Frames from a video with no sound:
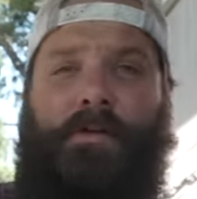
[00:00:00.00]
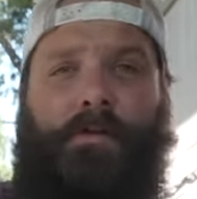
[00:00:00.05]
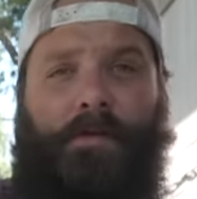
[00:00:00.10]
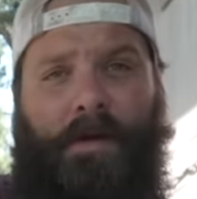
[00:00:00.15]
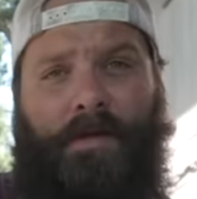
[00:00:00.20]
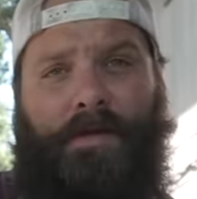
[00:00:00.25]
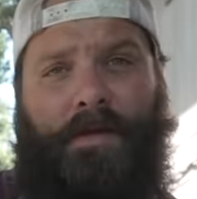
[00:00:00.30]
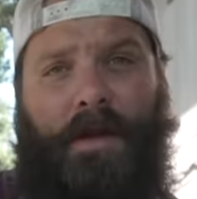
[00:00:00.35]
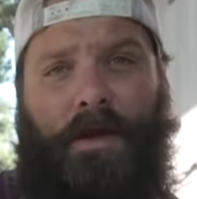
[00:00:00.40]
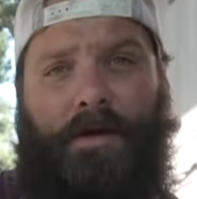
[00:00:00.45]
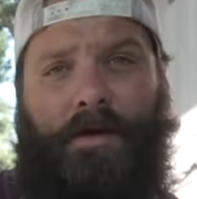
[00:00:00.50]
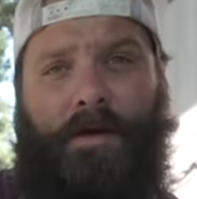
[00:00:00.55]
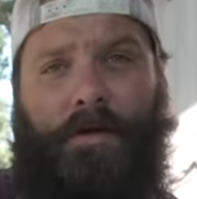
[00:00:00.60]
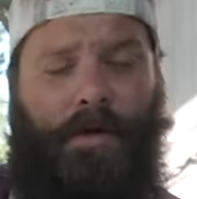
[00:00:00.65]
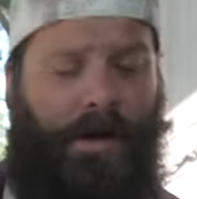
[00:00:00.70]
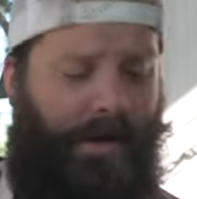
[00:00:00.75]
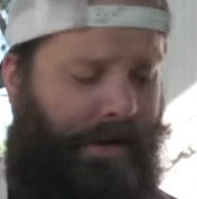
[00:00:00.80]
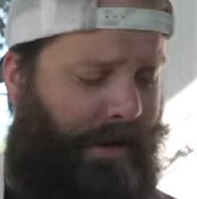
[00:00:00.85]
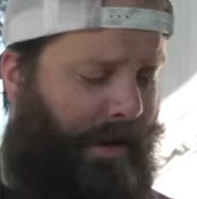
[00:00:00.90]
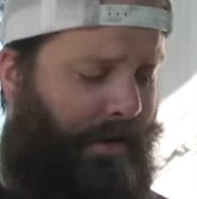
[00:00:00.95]
degrees out here
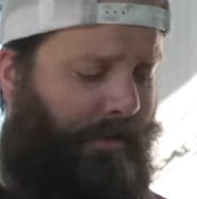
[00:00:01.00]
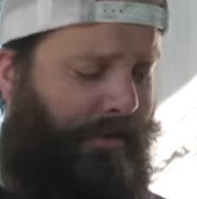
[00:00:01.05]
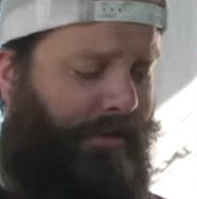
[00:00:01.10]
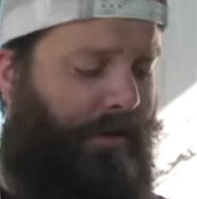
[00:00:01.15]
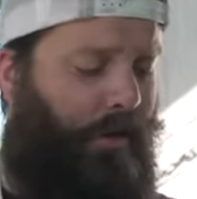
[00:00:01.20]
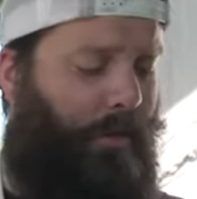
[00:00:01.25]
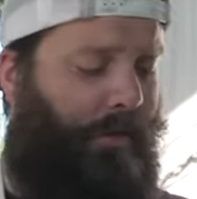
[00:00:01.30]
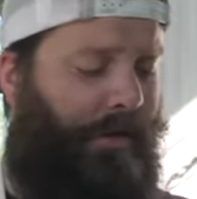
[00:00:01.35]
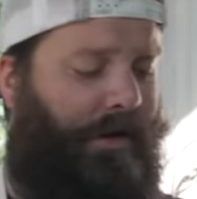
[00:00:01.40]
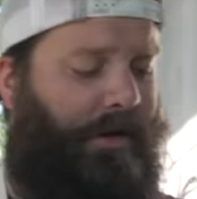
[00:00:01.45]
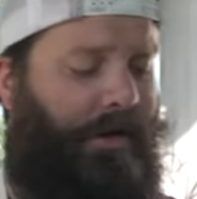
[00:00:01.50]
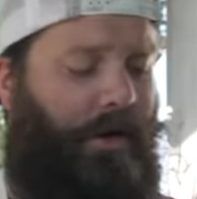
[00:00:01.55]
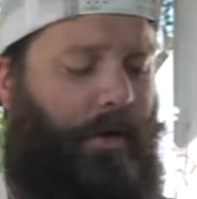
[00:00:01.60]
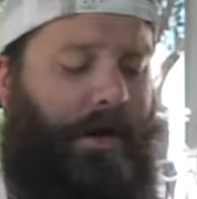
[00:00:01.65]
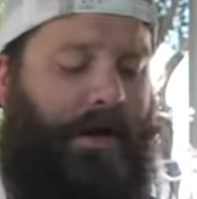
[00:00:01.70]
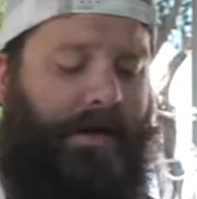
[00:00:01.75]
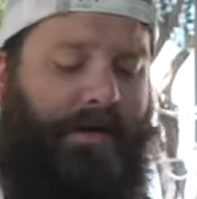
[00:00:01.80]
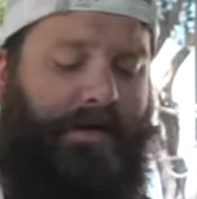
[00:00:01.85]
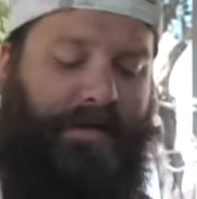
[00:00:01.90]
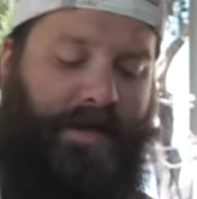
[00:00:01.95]
right now, so we're gonna go
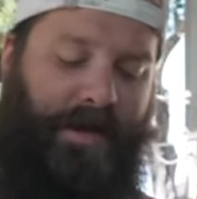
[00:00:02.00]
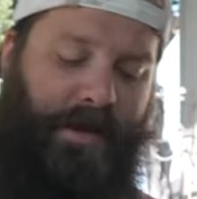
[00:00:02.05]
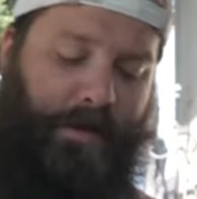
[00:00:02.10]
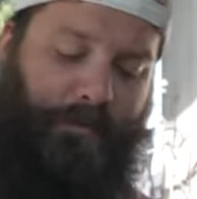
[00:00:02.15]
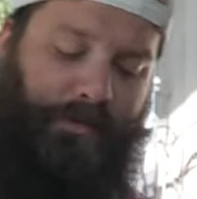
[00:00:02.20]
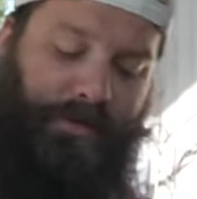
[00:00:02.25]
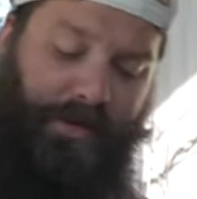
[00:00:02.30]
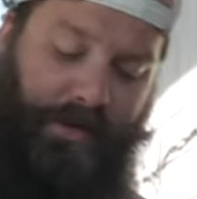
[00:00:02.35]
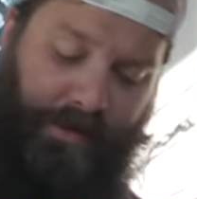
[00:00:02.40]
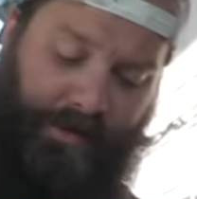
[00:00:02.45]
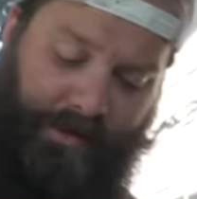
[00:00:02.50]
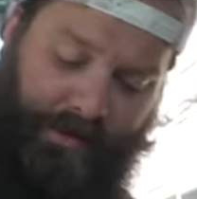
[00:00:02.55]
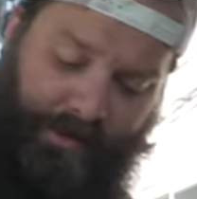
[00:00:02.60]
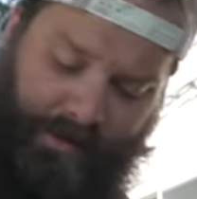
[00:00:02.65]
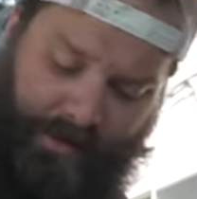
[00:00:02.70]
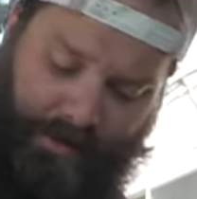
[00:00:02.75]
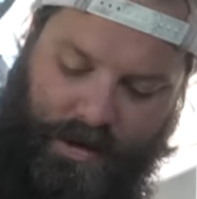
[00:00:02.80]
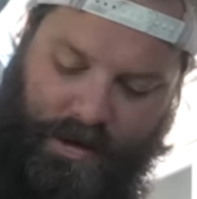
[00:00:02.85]
ahead and temp this.